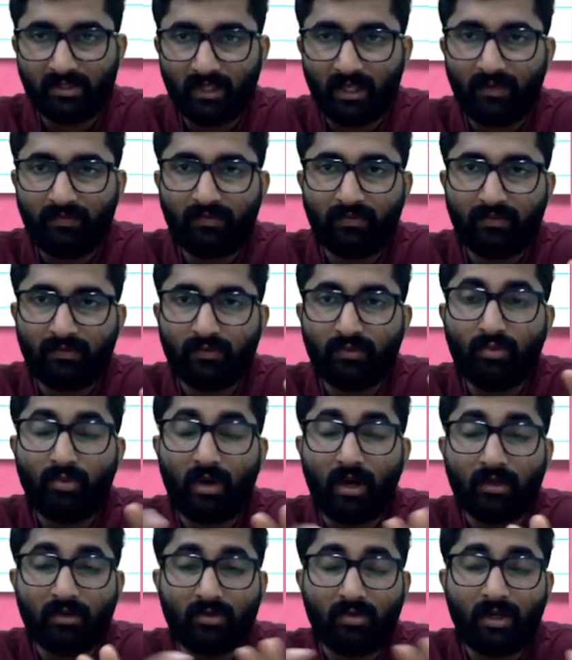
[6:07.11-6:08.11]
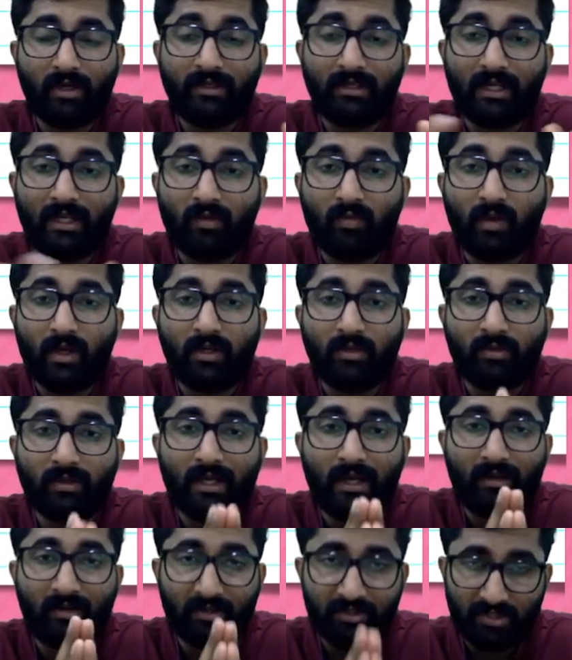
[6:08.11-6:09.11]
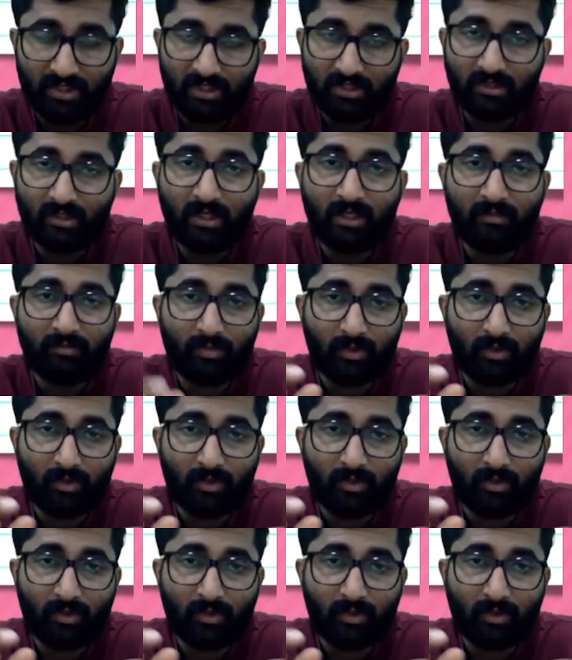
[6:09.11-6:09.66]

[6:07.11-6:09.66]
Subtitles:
If you are not required to get registered